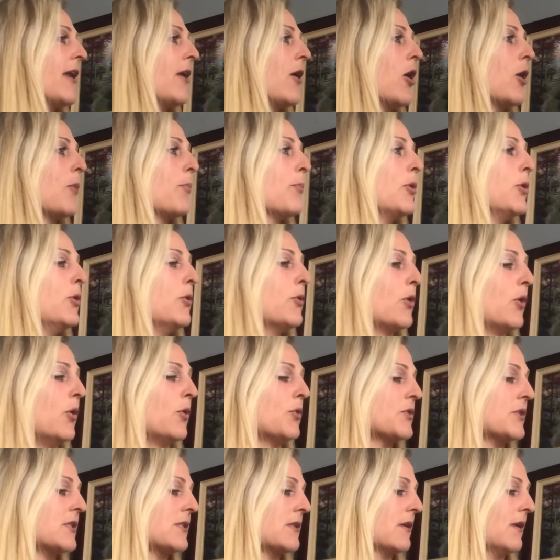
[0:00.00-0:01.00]
our
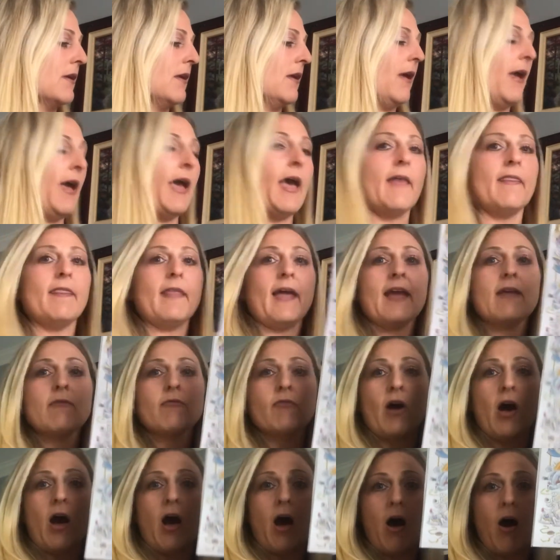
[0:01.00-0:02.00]
poodles, and they've
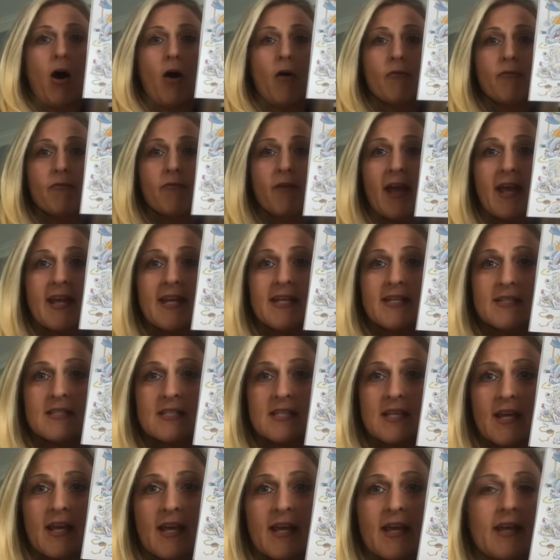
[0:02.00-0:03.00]
all
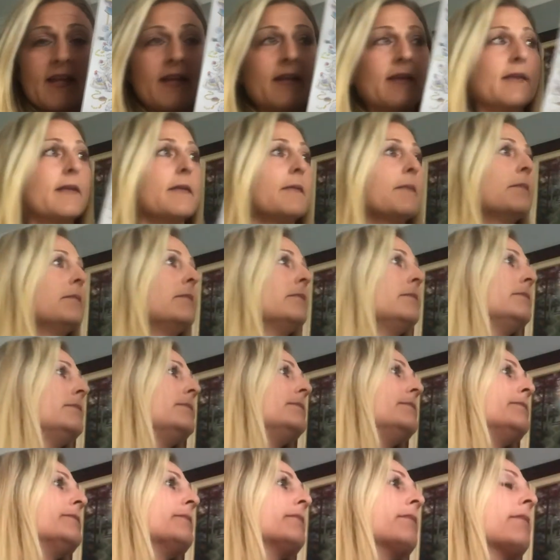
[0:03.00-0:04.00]
fainted.
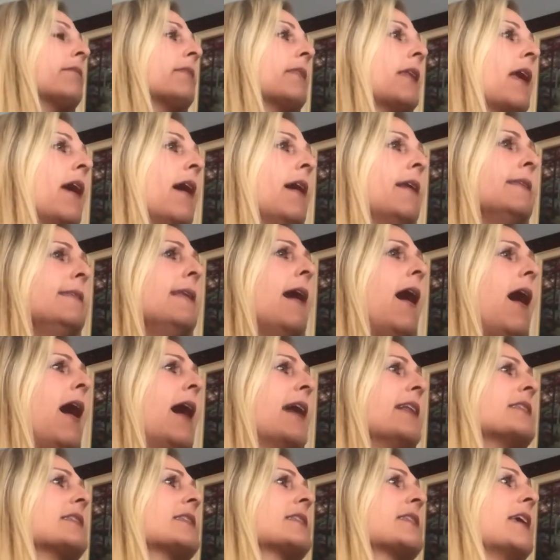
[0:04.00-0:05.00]

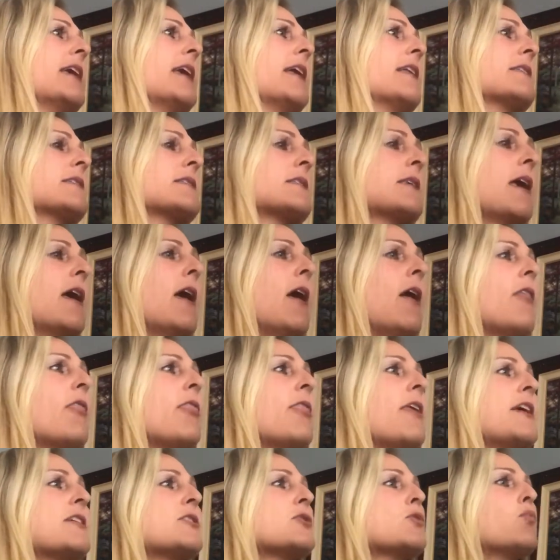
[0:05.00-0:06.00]
Nonsense.
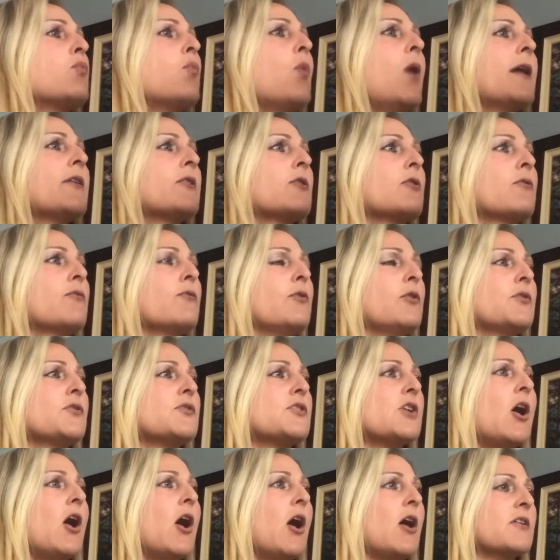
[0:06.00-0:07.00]
This wonderful
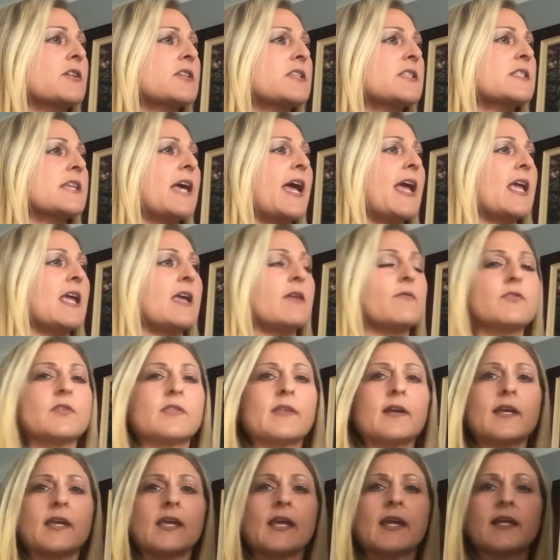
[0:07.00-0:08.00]
dog saved
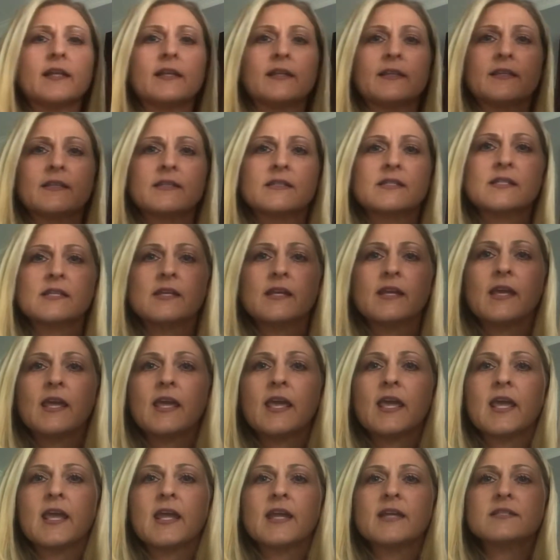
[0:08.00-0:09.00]
the kittens.
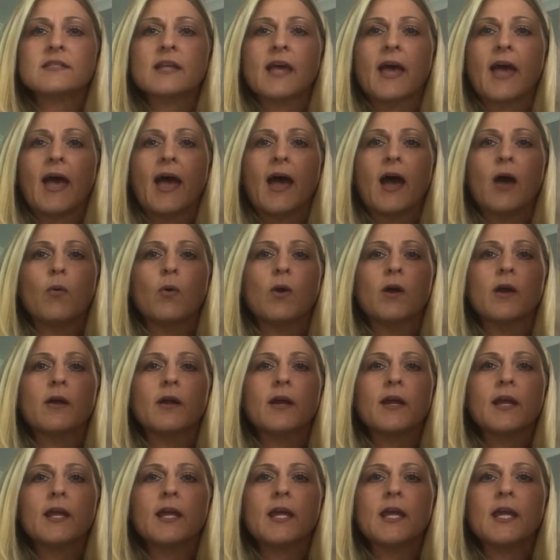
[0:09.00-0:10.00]
He's our
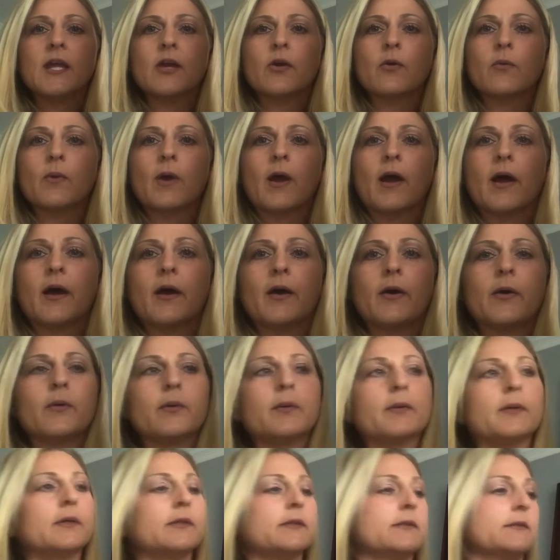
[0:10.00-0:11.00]
hero.